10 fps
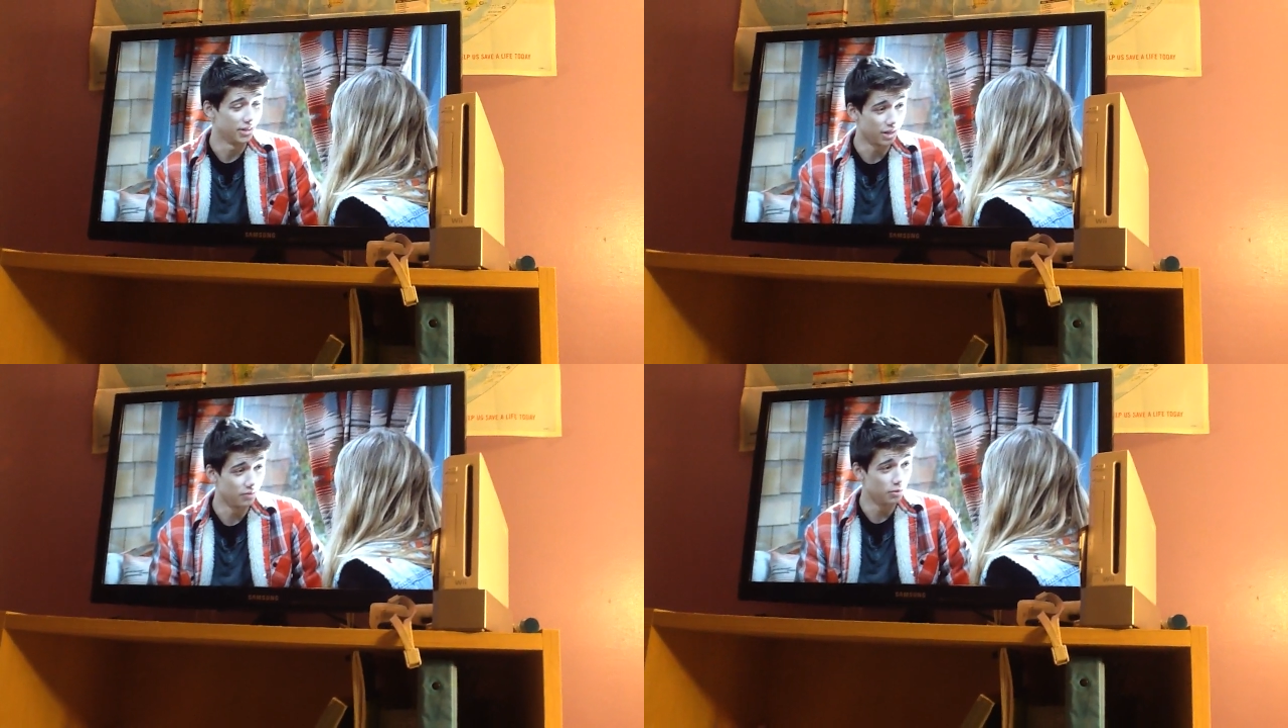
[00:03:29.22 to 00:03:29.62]

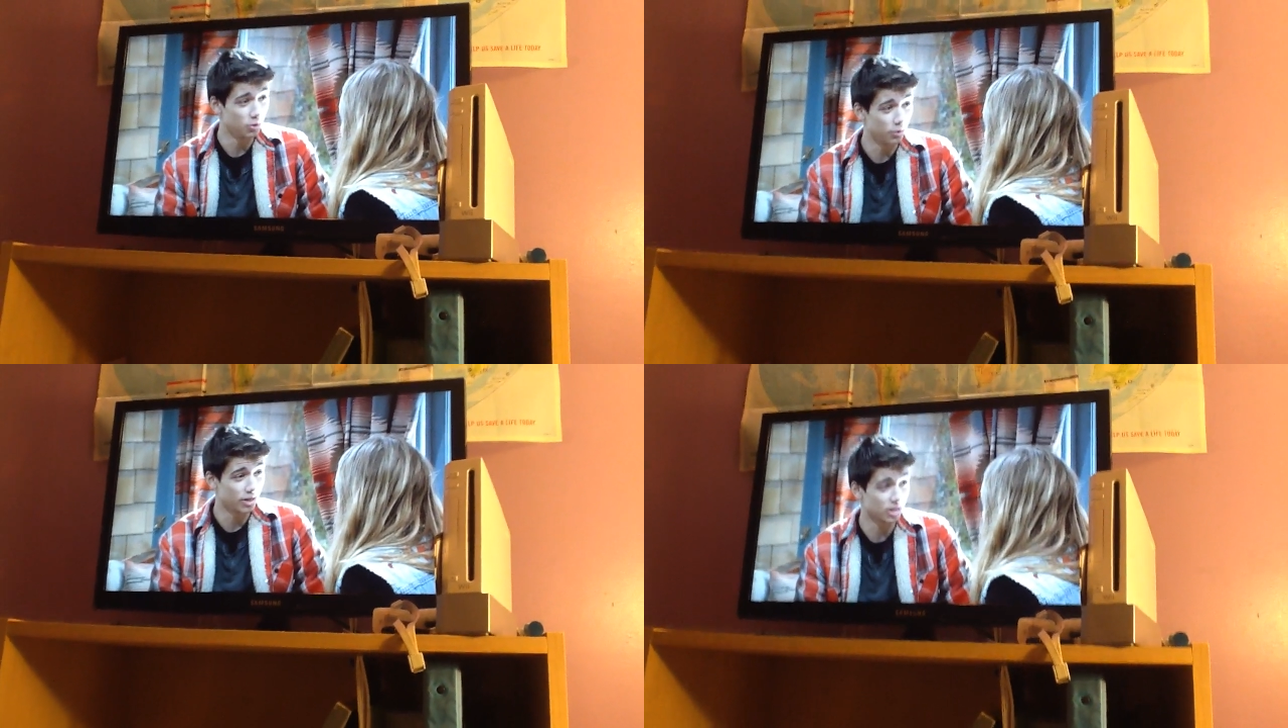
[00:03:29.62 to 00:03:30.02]
gave you
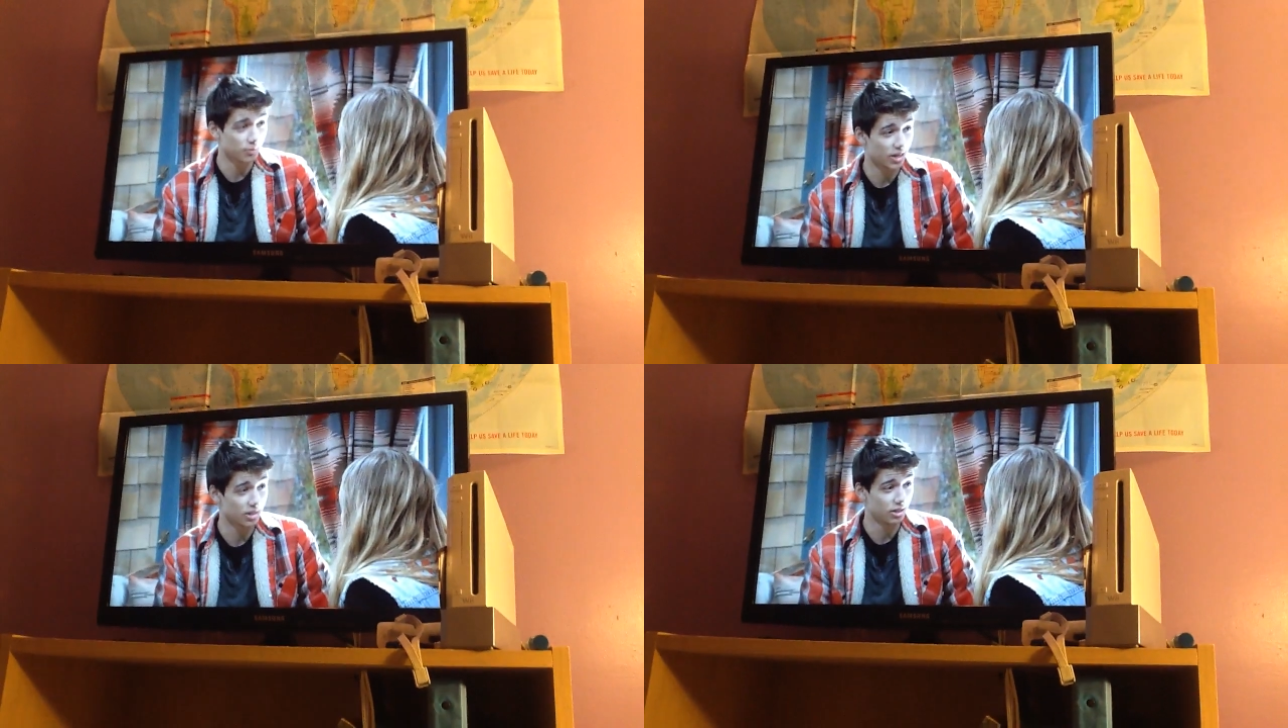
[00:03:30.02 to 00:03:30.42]
the greatest
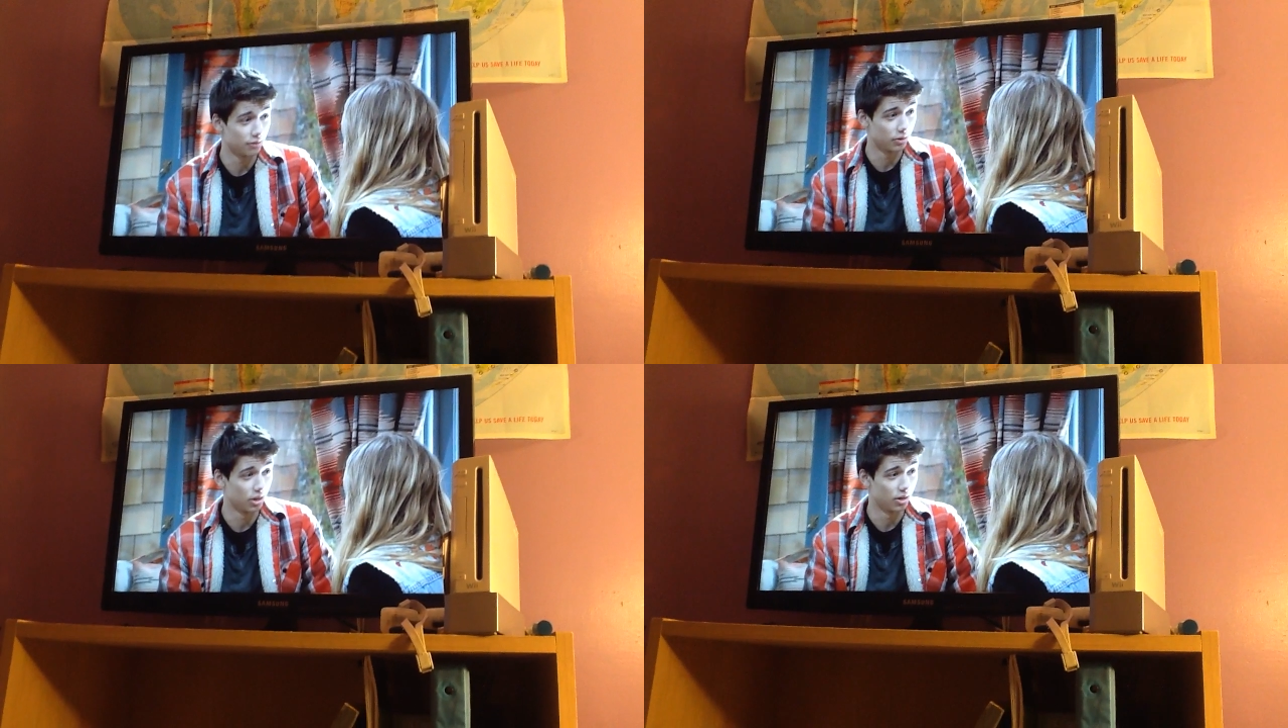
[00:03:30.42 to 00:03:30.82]
capacity
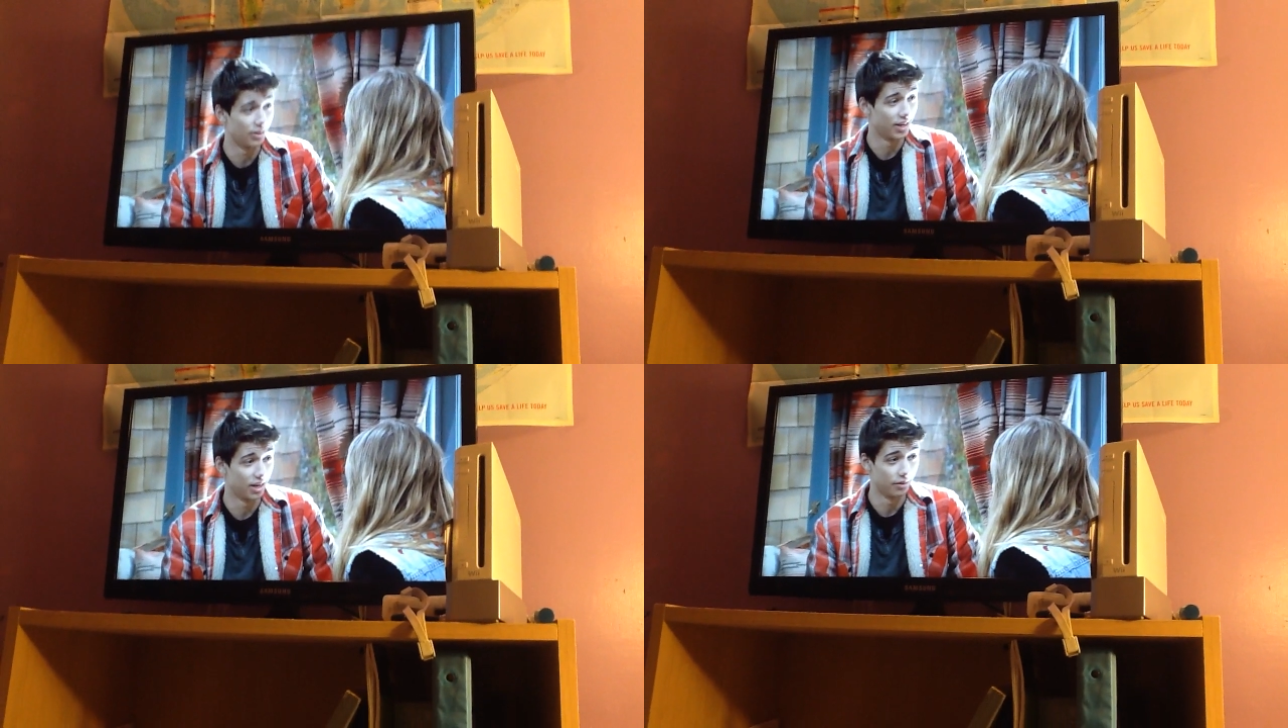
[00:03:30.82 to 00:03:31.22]
for love
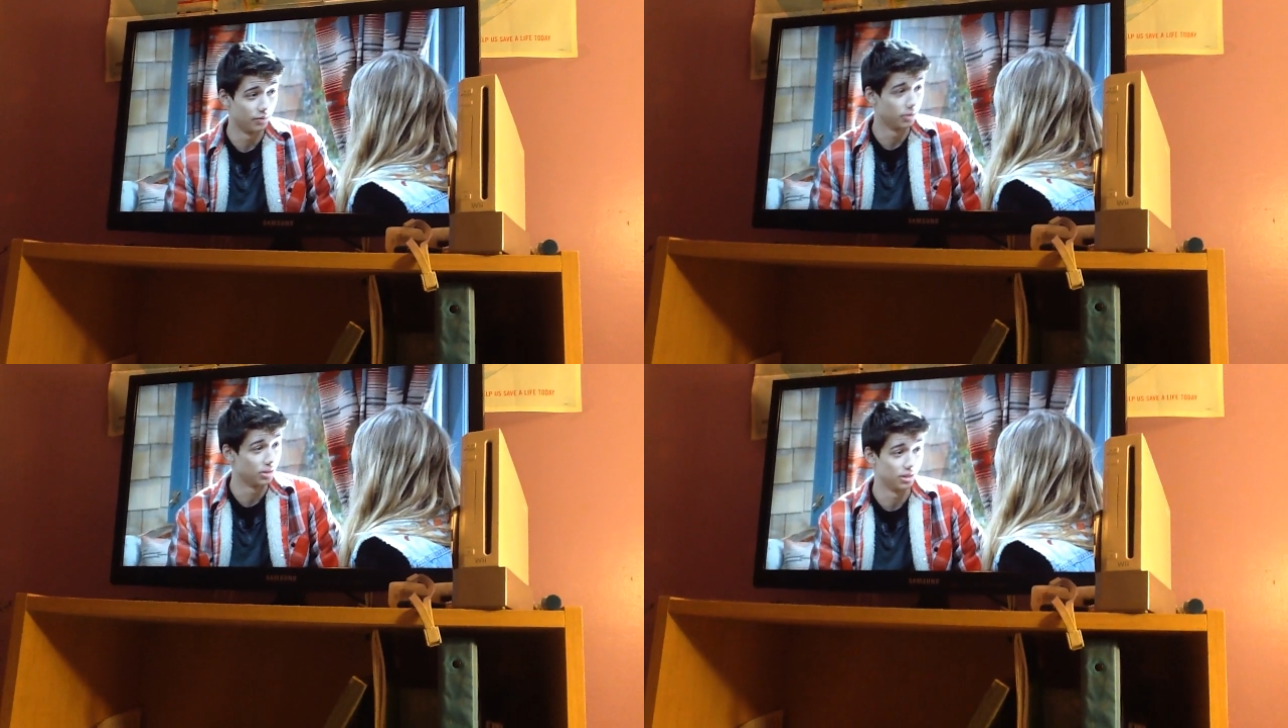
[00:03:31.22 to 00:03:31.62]
that I've
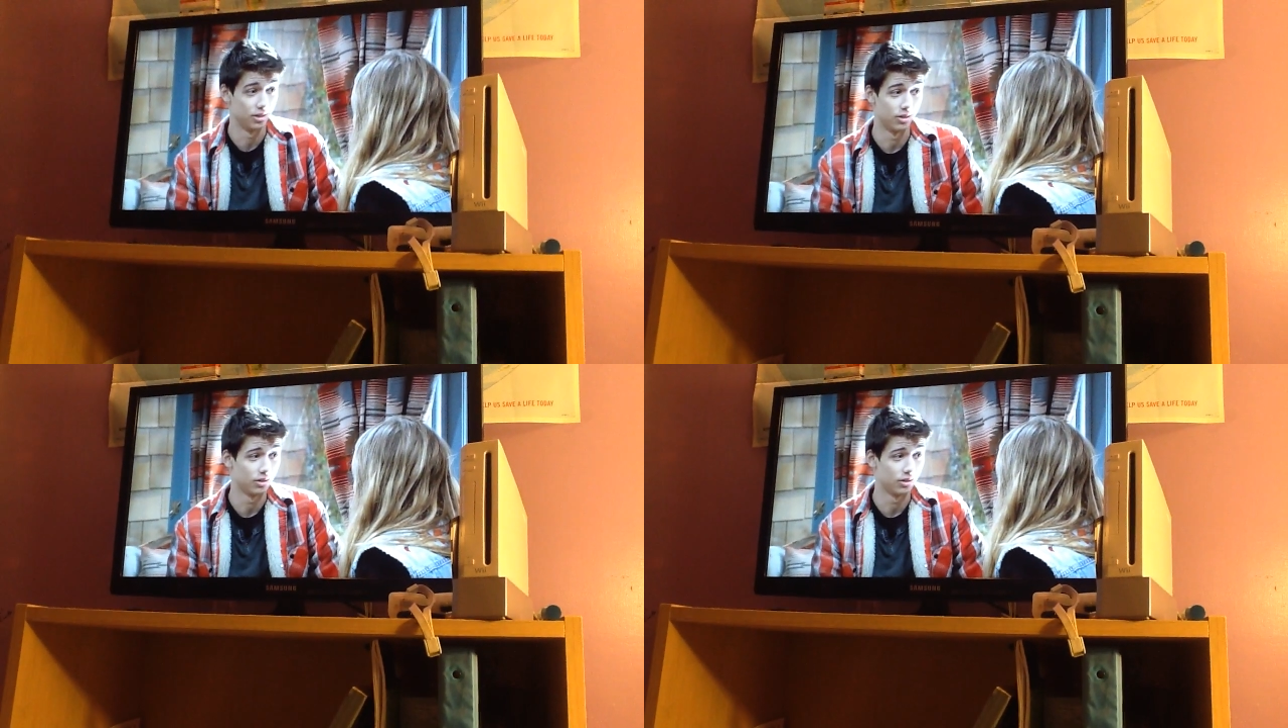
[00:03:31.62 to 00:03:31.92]
ever seen.